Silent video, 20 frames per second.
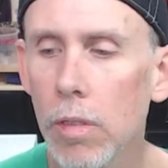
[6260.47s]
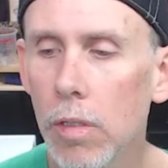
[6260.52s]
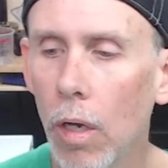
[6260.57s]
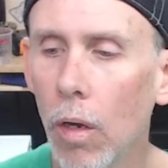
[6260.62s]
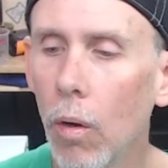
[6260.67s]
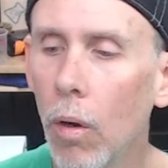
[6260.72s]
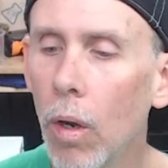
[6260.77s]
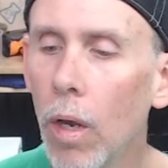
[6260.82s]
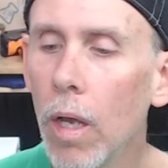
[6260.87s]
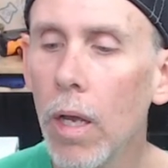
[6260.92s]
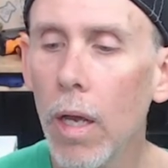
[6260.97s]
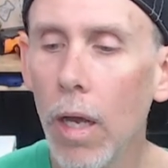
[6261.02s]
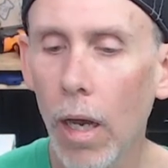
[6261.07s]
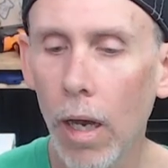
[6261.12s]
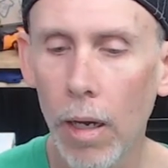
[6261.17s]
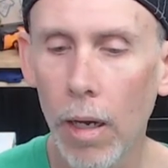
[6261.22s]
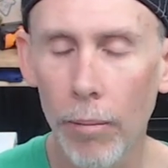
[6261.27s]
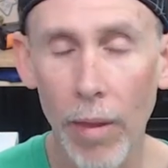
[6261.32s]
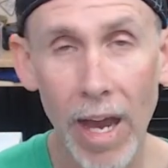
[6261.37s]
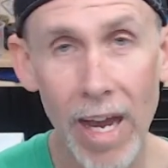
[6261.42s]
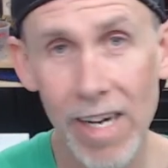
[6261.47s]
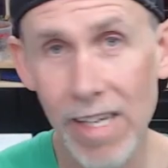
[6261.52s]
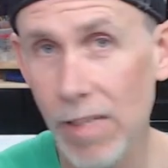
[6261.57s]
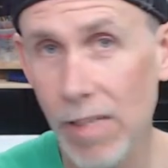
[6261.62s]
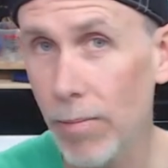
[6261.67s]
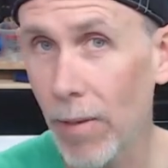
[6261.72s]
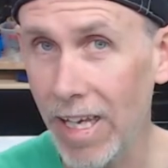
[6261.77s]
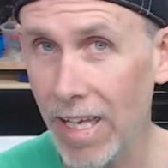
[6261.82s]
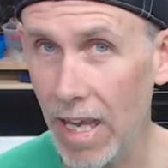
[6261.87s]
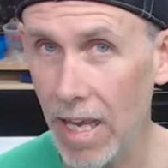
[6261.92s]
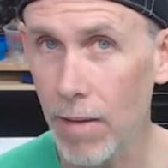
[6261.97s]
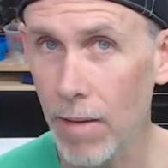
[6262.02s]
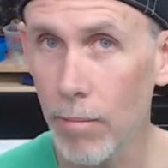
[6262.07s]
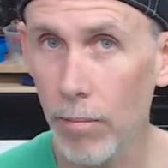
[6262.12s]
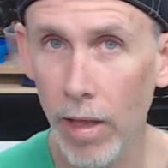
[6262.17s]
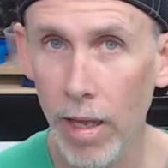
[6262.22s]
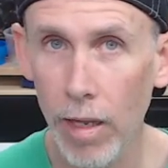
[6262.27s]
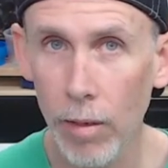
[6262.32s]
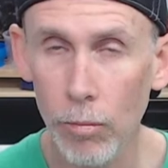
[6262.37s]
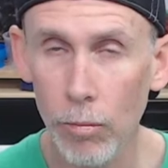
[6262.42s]
So Um, that is my game
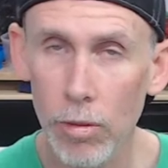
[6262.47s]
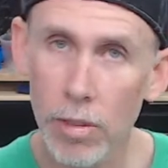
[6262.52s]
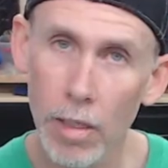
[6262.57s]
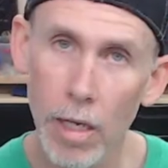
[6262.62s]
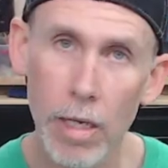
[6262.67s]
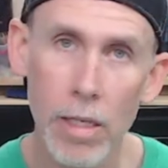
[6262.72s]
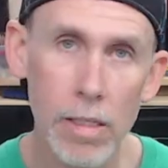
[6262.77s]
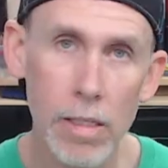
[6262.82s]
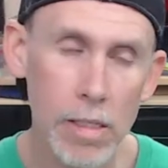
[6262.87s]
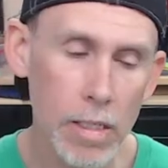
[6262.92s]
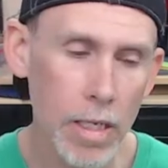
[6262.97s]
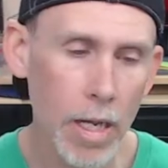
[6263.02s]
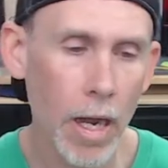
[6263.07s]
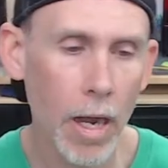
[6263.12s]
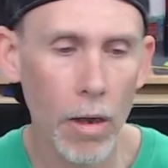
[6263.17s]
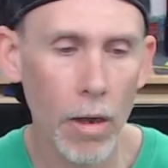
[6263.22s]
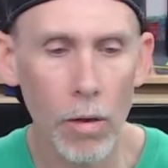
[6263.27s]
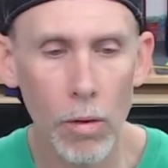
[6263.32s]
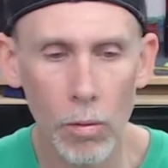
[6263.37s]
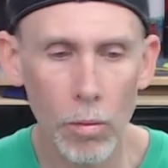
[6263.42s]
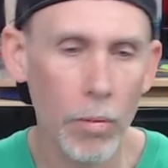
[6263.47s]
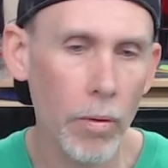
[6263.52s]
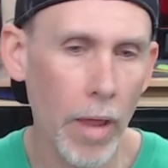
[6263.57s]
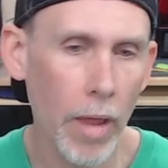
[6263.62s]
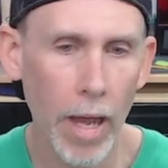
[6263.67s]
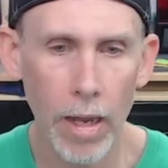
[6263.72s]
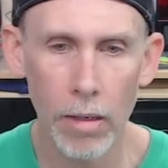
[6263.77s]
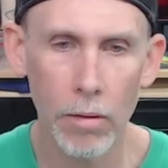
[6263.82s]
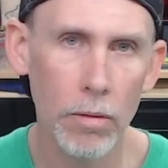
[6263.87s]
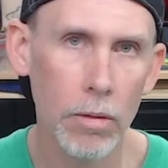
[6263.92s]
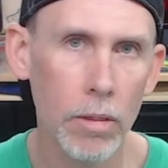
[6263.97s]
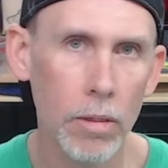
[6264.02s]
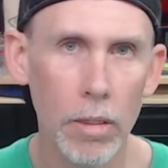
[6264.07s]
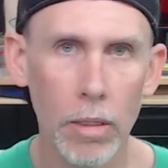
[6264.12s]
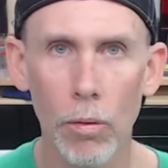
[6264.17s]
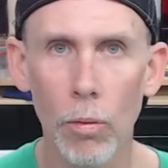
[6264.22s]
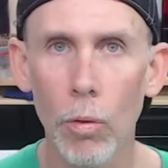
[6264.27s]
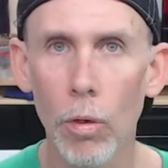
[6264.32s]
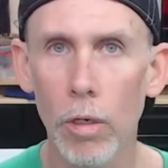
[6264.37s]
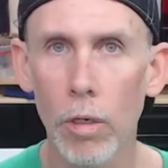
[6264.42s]
plan. We'll kind of see how that, you
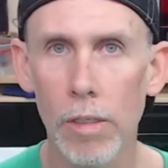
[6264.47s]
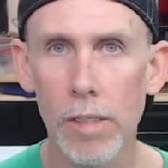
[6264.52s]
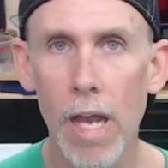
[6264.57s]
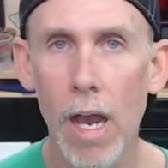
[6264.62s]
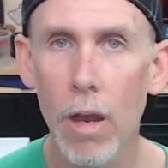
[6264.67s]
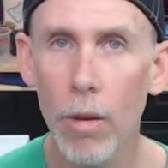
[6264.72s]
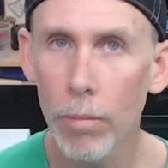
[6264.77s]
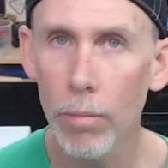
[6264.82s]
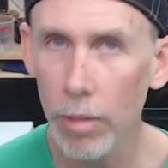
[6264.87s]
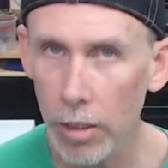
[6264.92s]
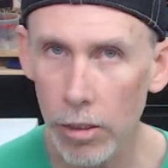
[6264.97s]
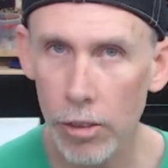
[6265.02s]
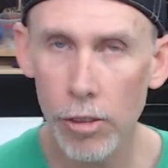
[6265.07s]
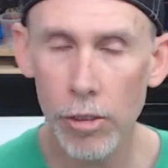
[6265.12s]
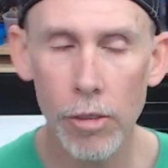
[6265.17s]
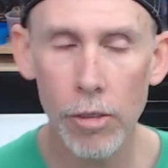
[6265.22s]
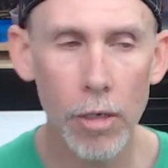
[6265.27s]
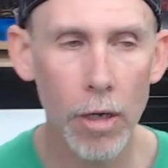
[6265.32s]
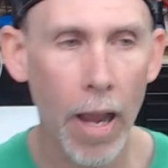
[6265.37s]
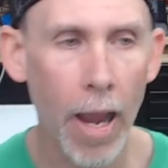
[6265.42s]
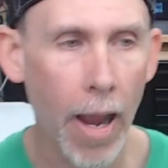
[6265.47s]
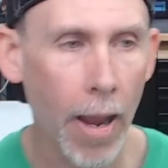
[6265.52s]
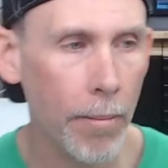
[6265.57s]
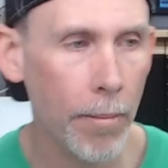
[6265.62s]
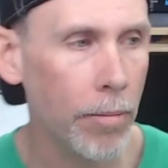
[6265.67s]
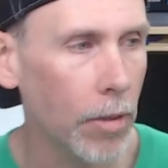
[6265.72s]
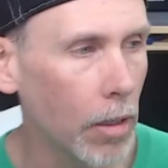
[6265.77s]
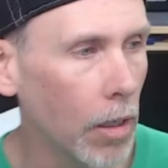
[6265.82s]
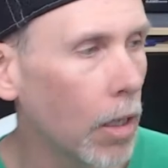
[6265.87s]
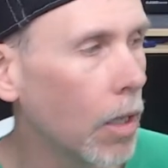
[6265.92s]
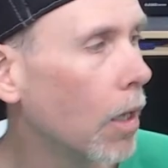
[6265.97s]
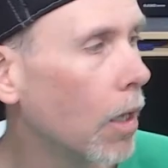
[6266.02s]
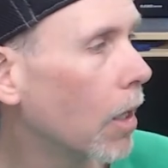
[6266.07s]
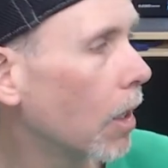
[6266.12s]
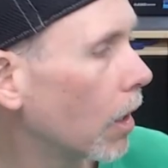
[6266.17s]
know, works out, but it should happen.